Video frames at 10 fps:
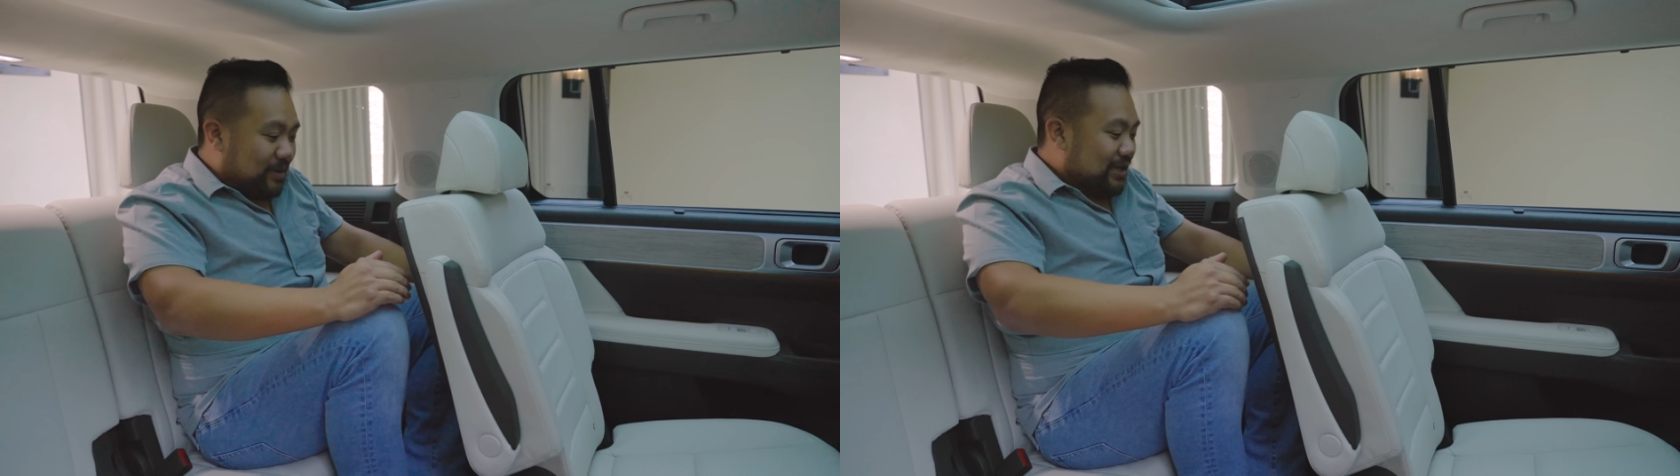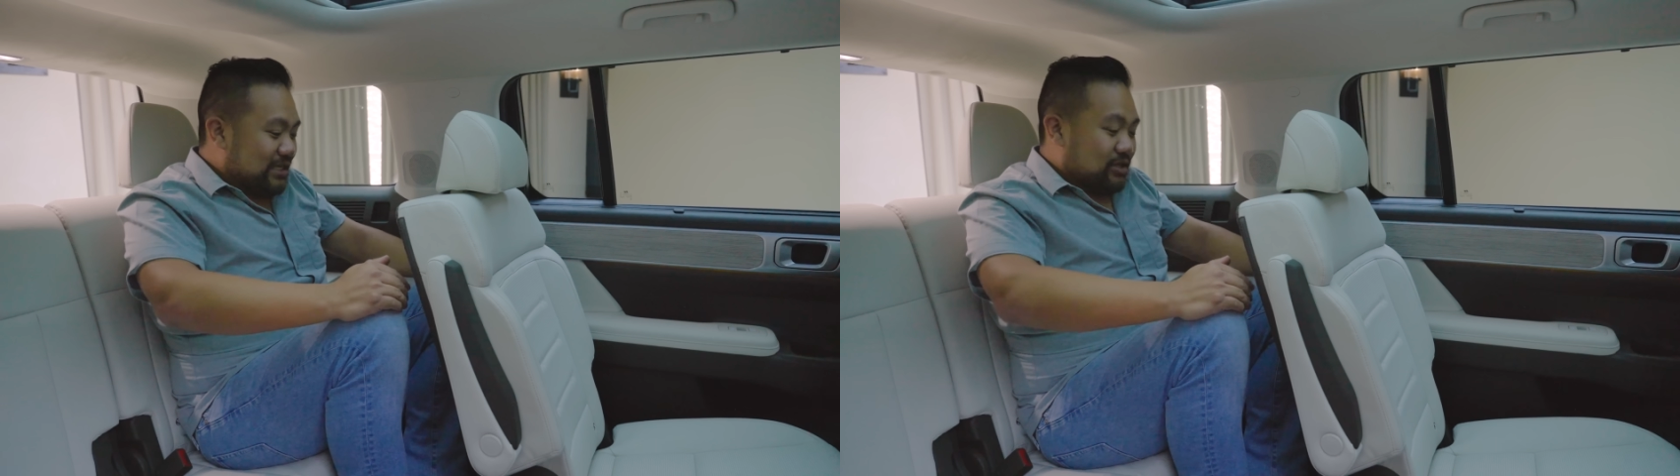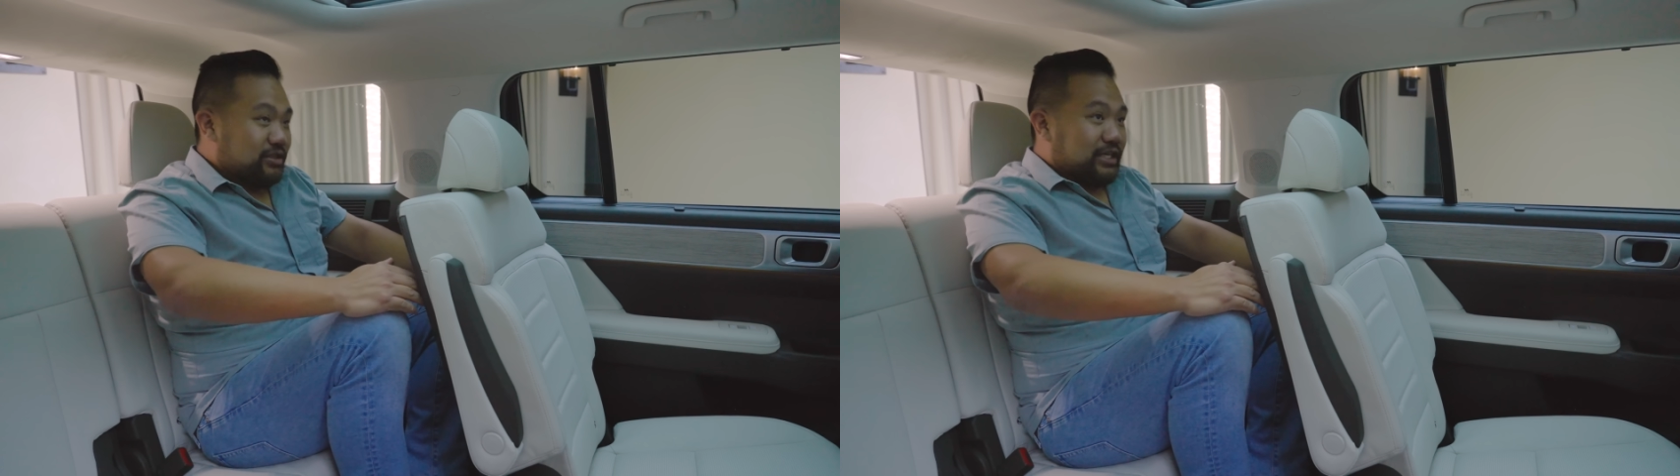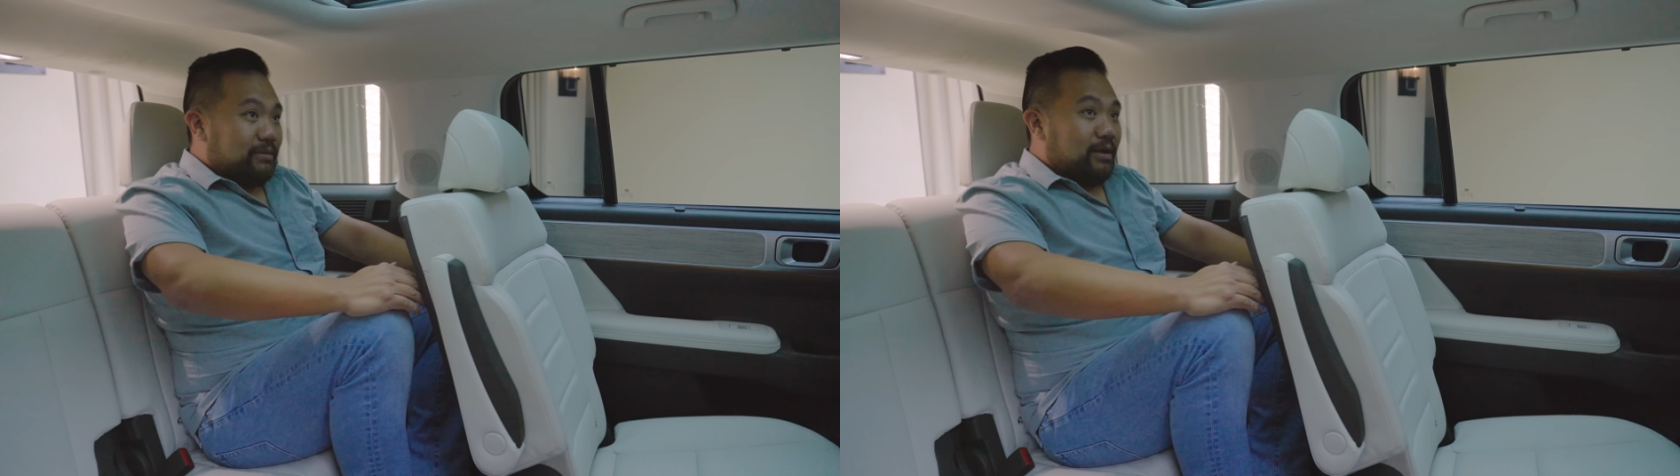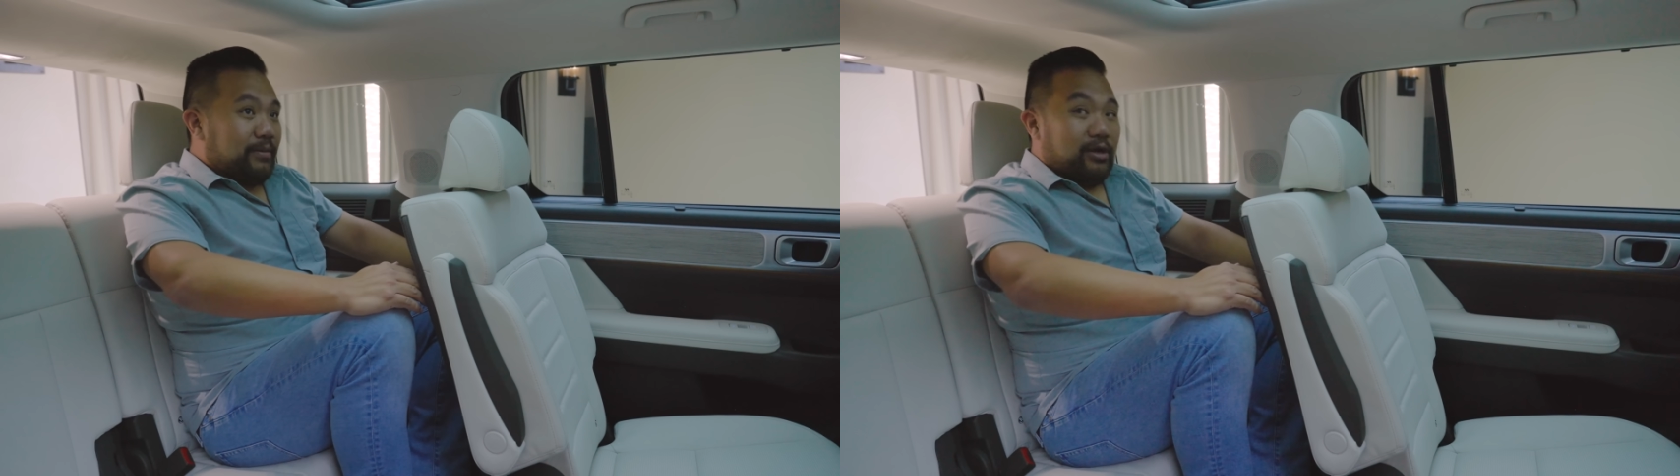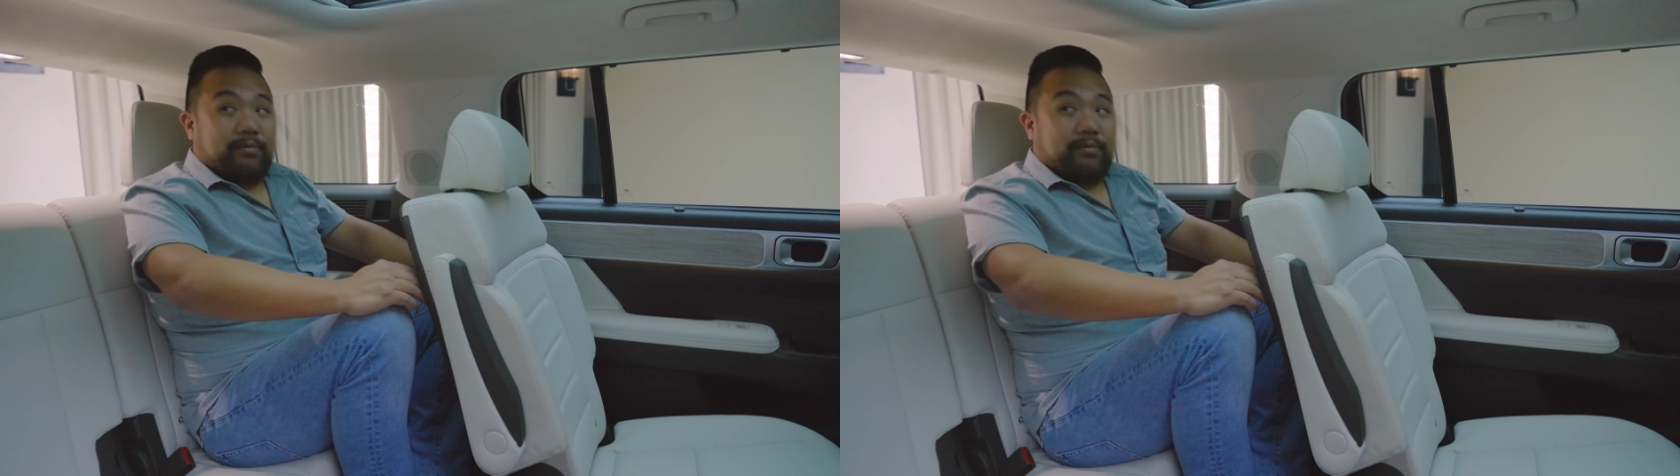my knees aren't jammed up here,